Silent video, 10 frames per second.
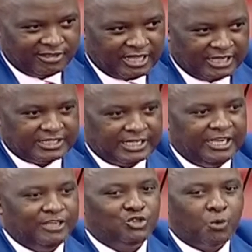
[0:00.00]
that
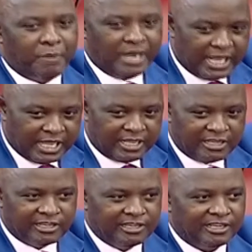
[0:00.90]
uh,
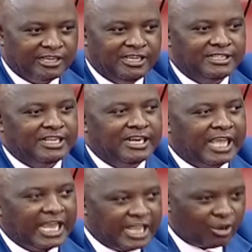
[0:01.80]
Jubilee is in
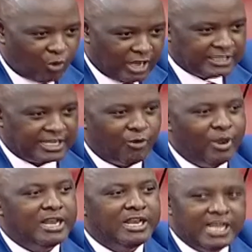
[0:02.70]
Kenya Kwanza,
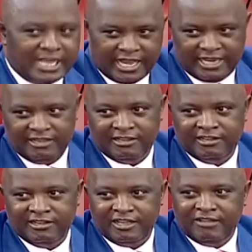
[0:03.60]
when illegally,
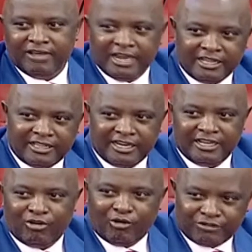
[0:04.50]
even at
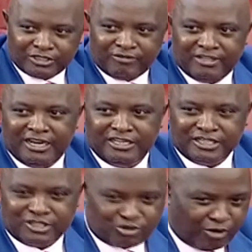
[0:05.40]
the office of the
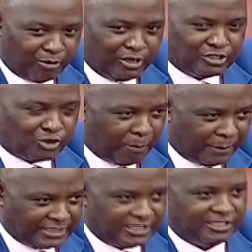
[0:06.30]
Registrar of Political
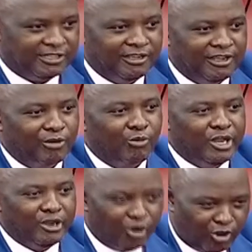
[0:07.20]
Party, we
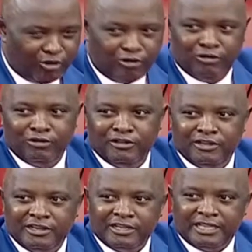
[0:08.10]
know
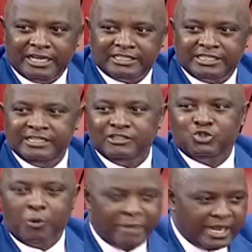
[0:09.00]
that uh,
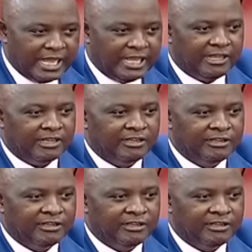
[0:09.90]
Jubilee,